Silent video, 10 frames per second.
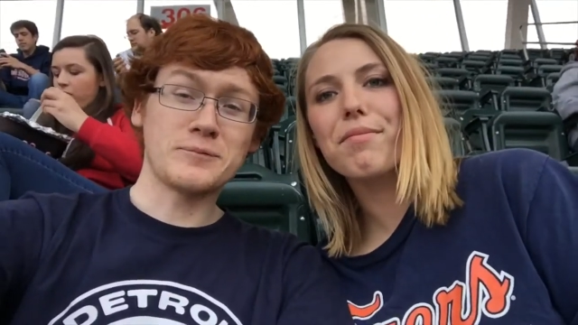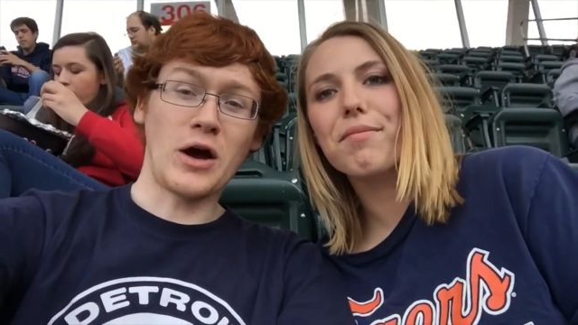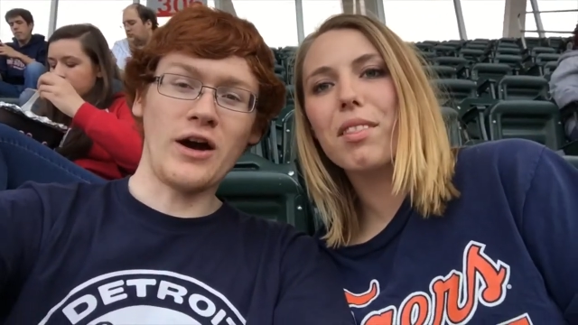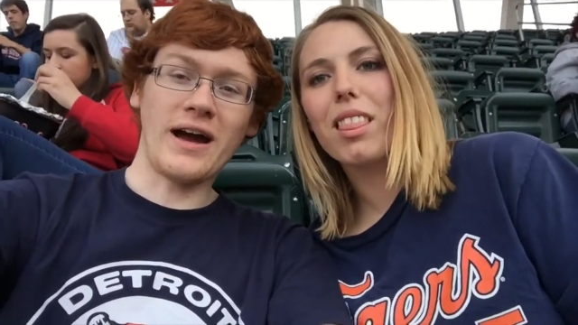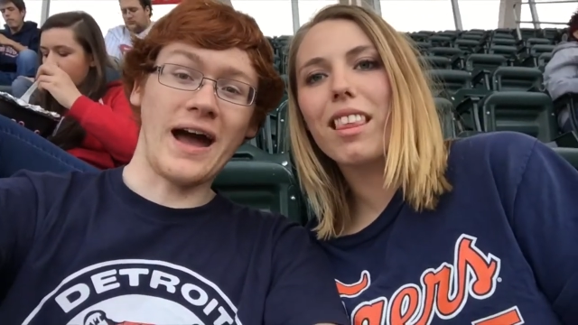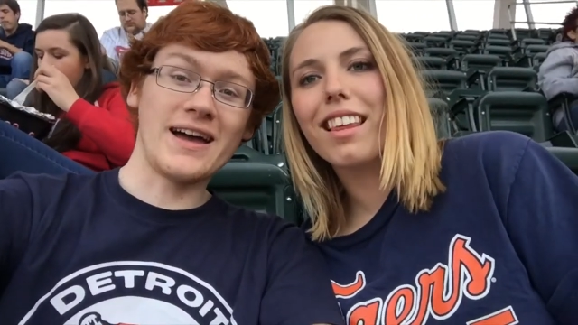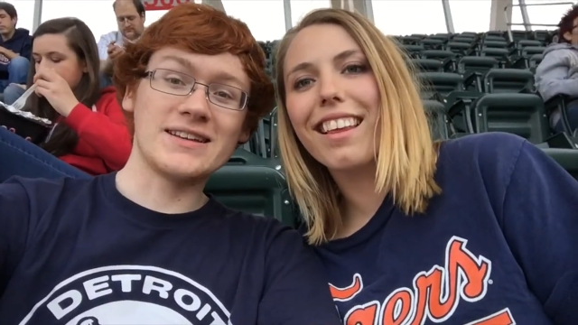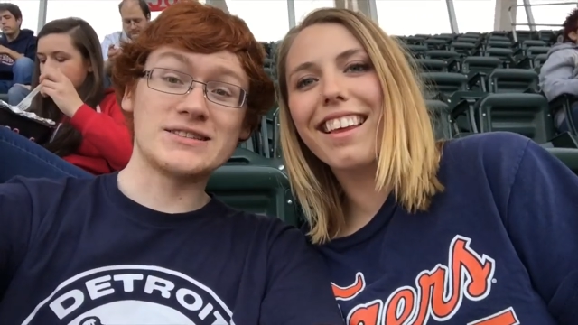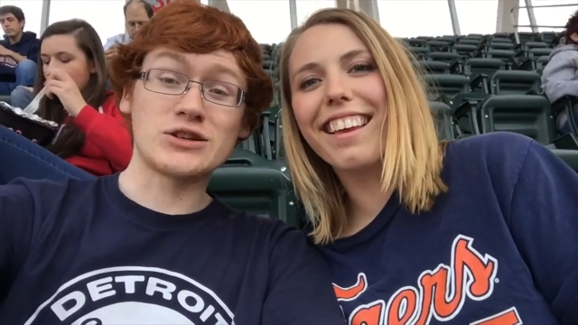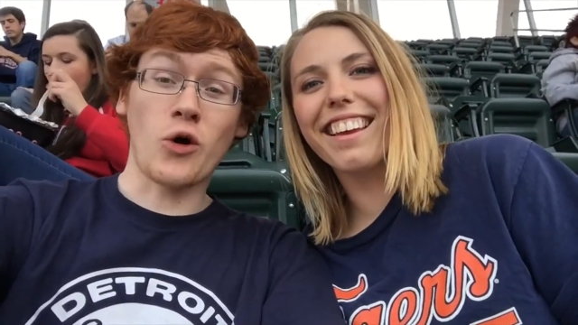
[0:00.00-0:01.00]
Speaker 1: Alright
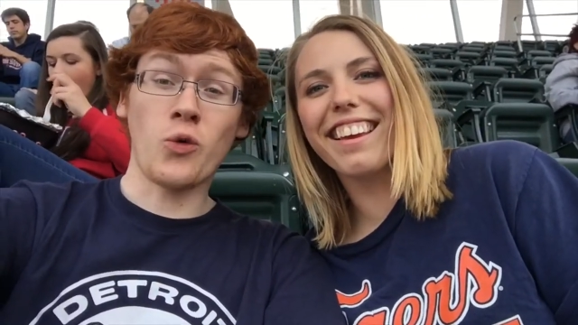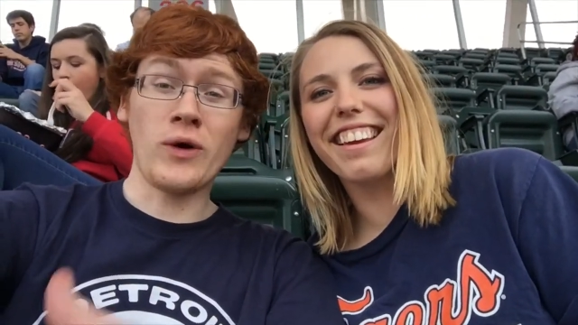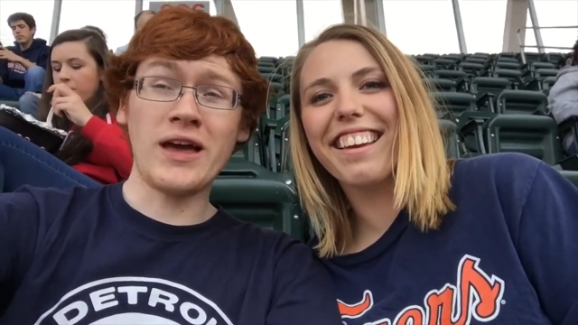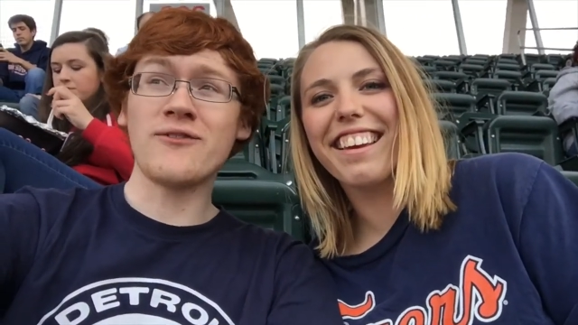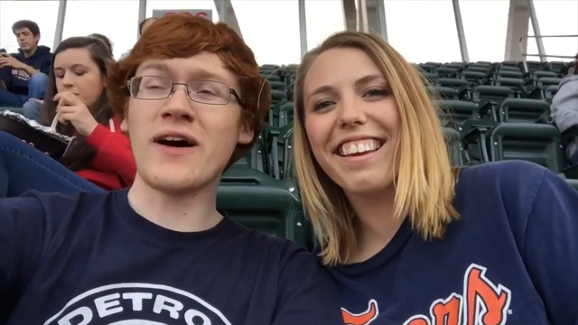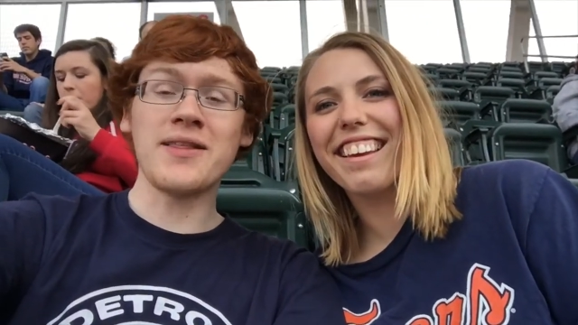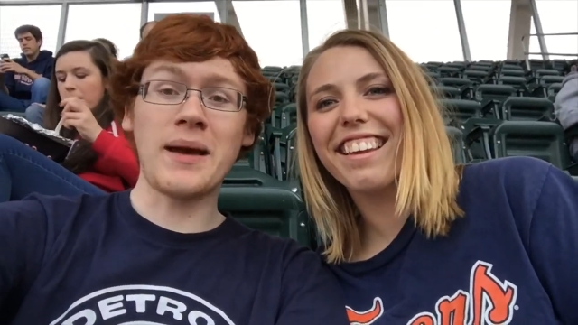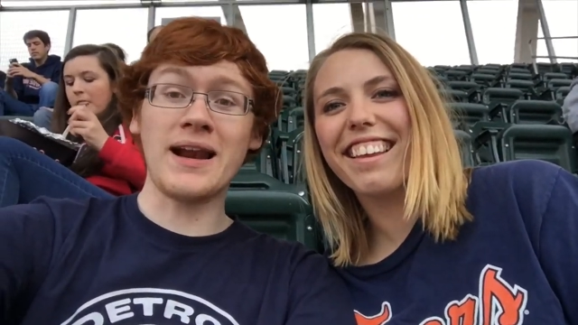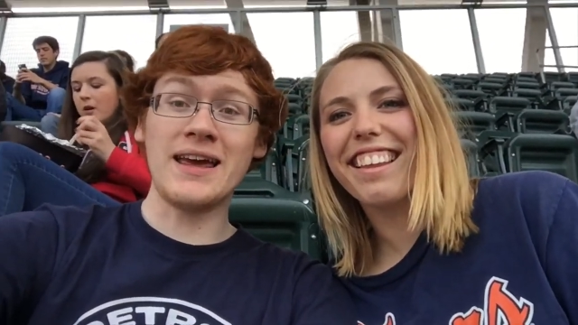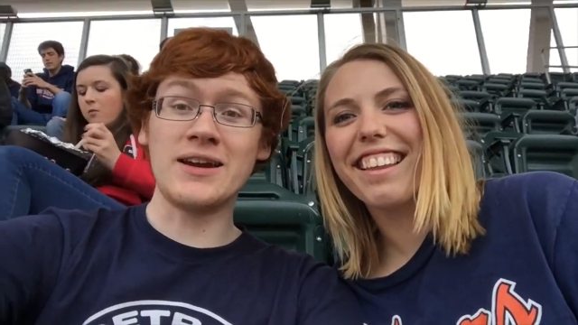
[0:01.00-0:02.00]
guys, we finally made
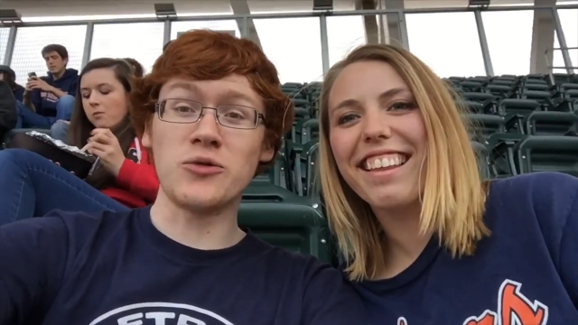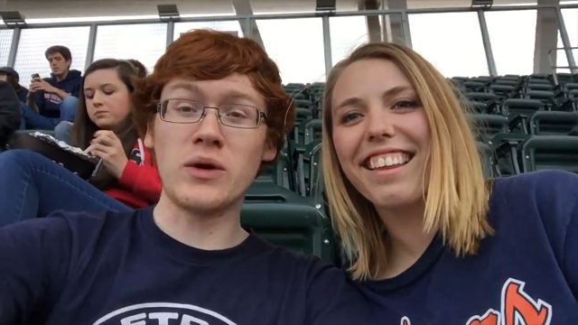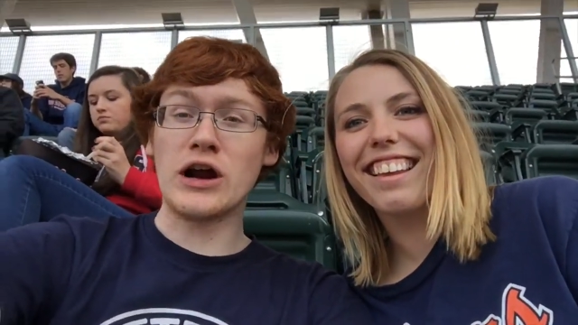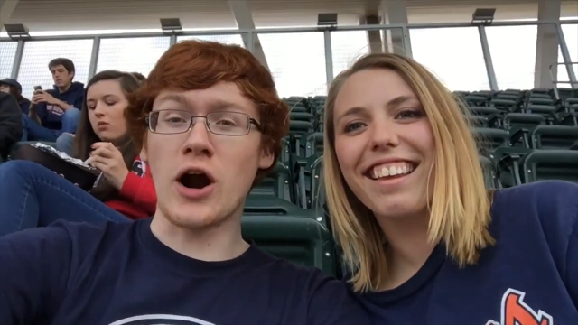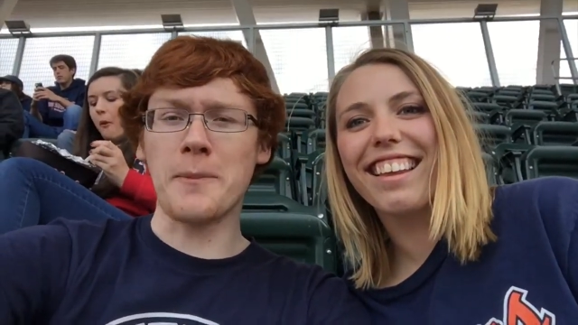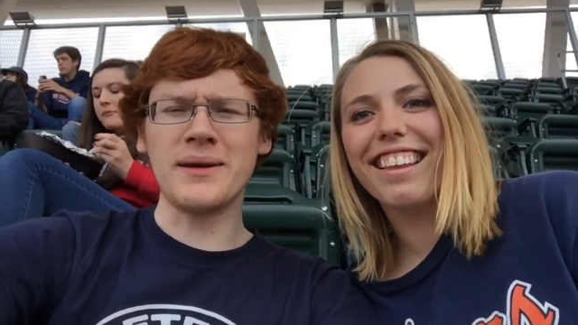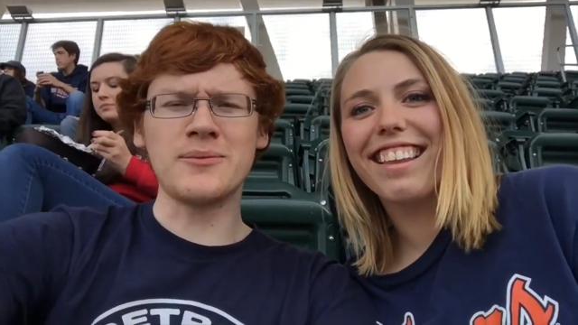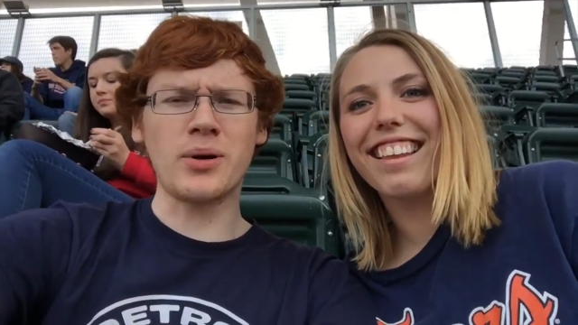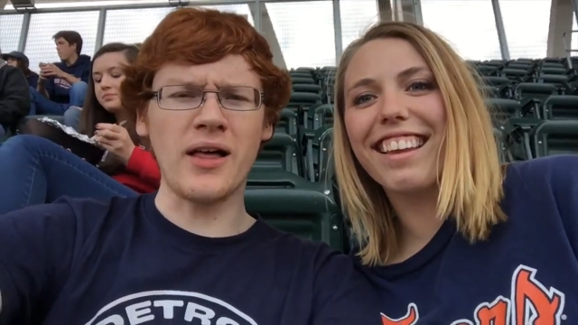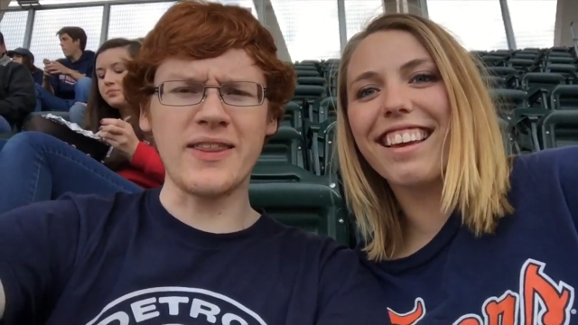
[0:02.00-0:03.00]
it in. We are up in
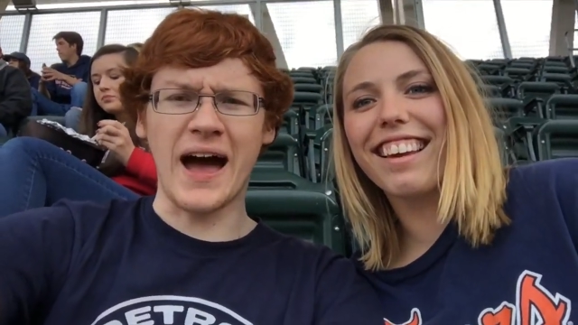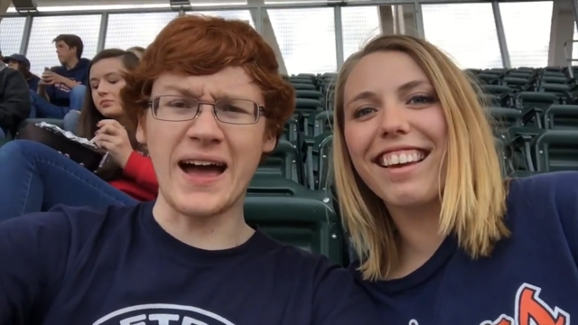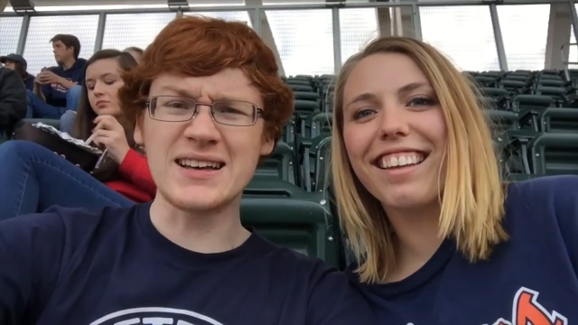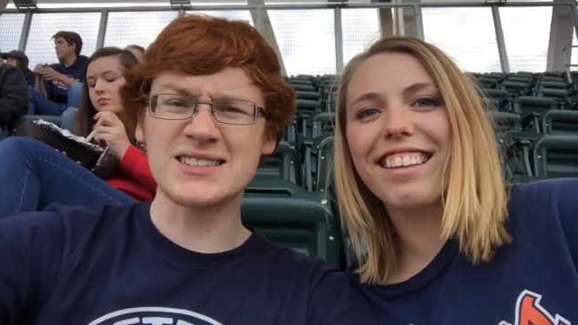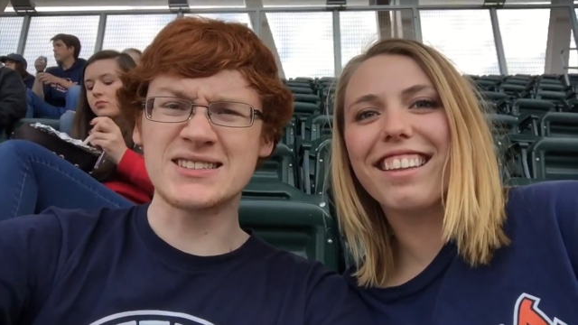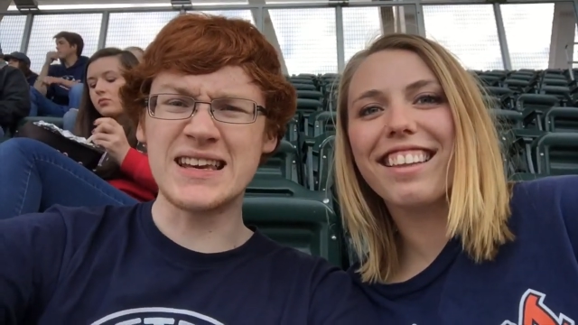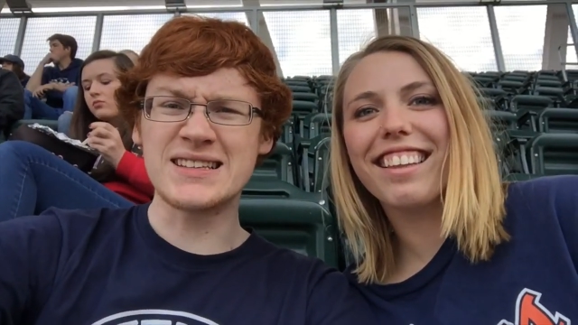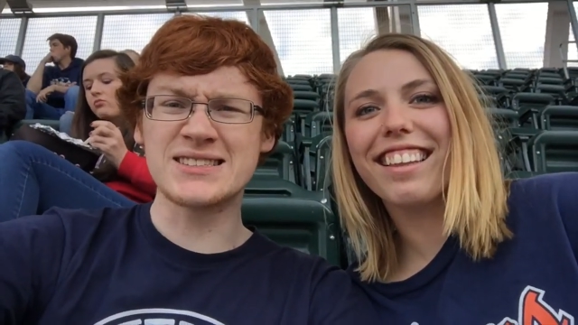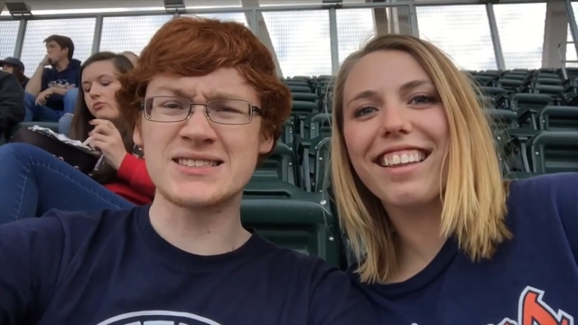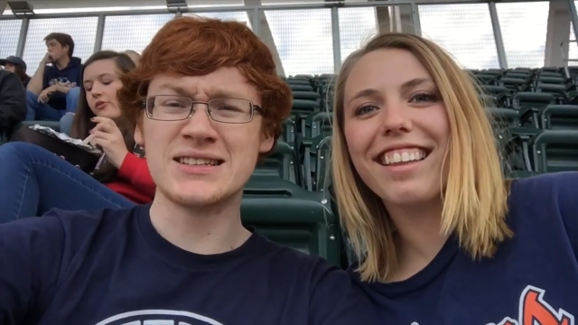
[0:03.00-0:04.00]
probably the highest
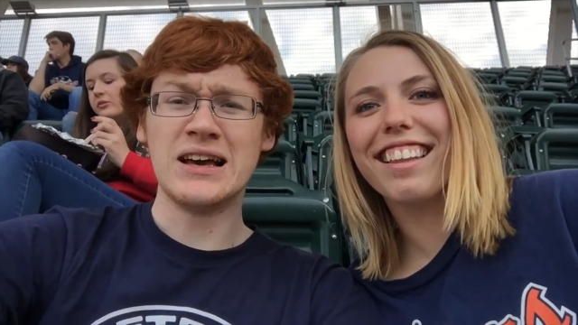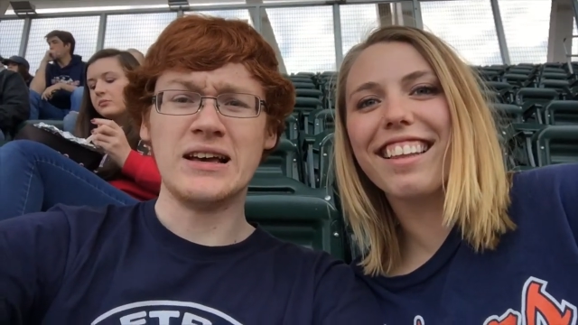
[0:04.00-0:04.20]
seats